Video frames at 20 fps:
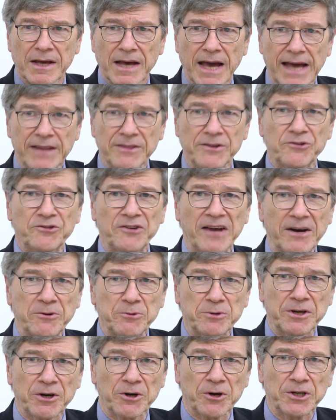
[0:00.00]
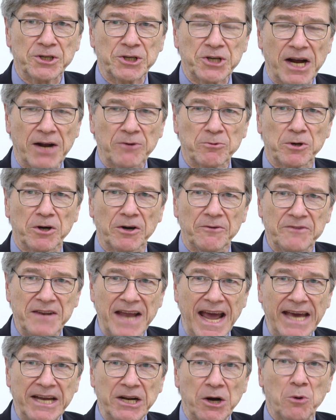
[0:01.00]
And the Secretary General of
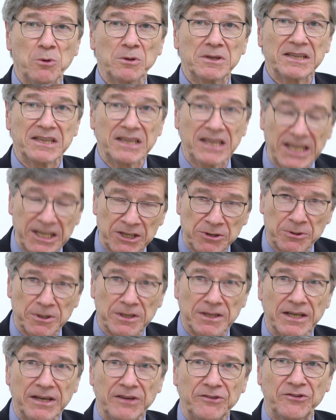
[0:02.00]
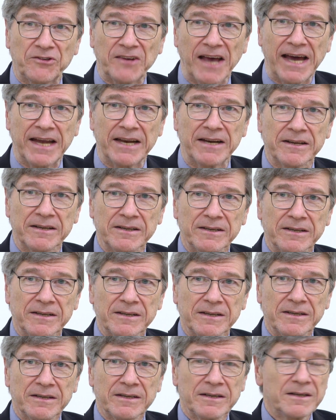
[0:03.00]
NATO literally said
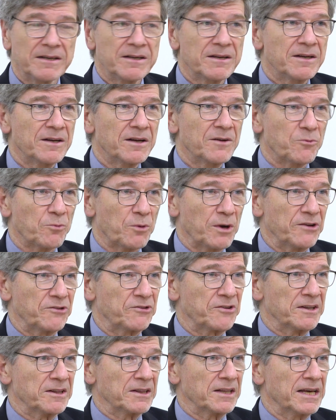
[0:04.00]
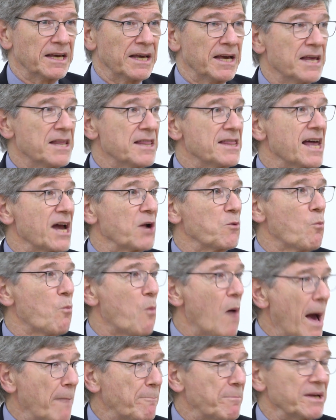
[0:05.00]
recently that
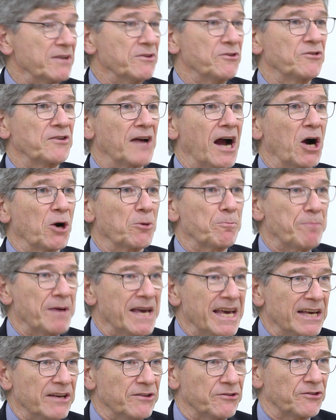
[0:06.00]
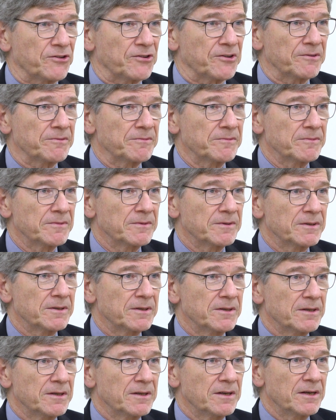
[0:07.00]
weapons are peace.
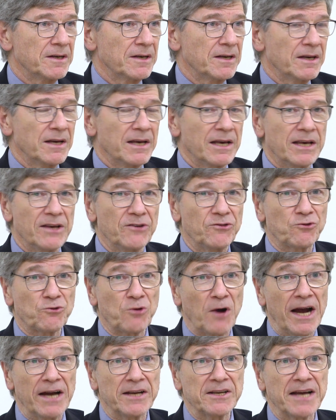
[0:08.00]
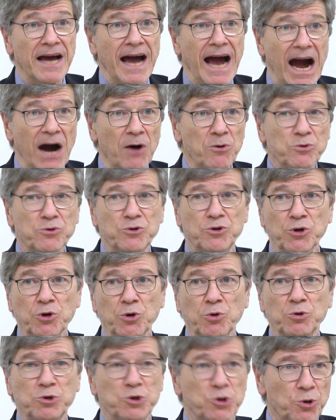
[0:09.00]
He's trying to
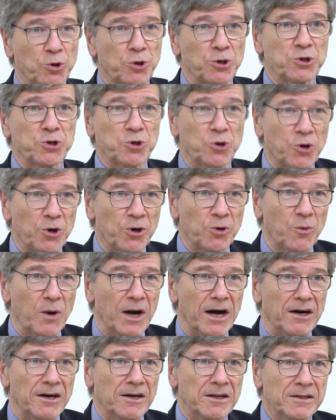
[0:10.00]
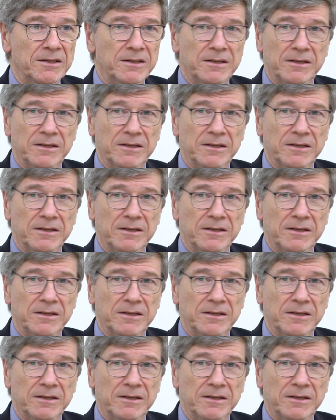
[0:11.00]
outdo George Orwell.